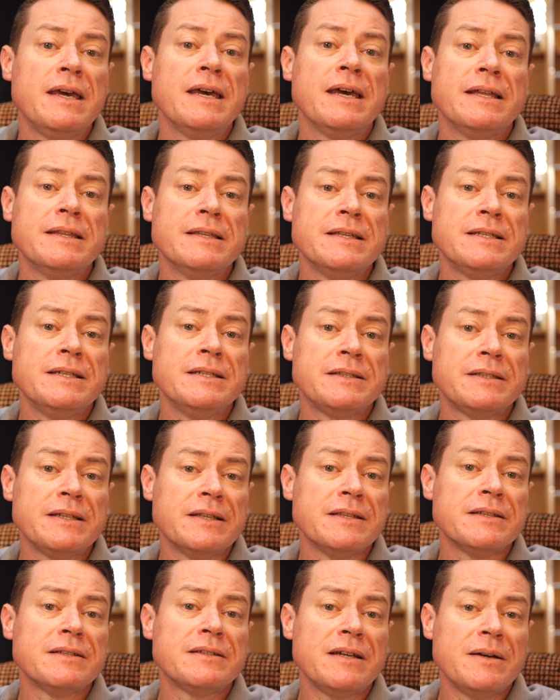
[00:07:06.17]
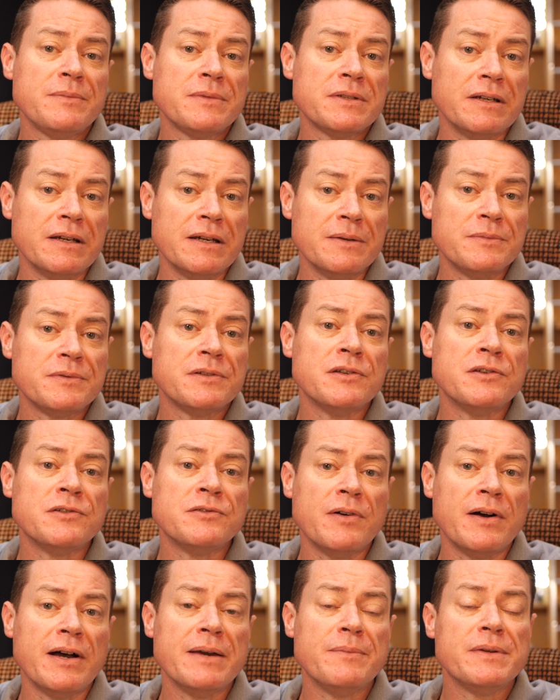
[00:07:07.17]
and this is done sometimes to
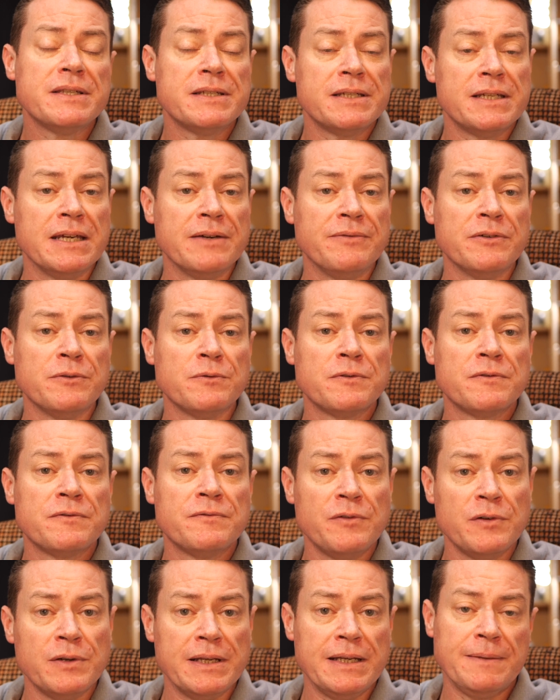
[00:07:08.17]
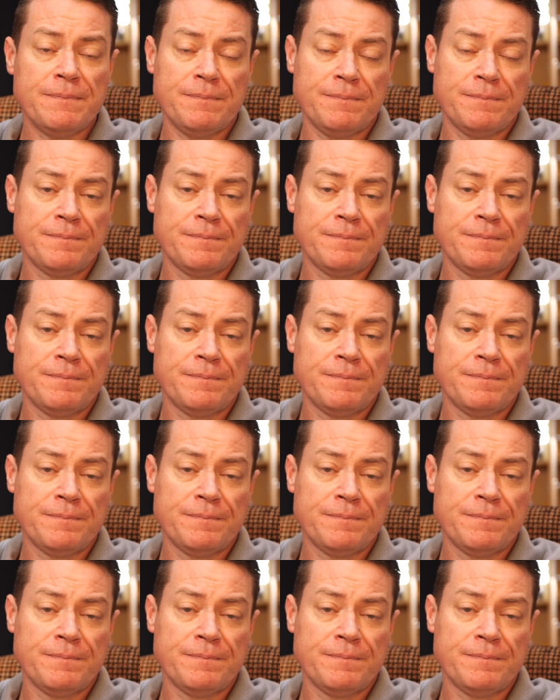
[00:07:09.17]
dry materials fully.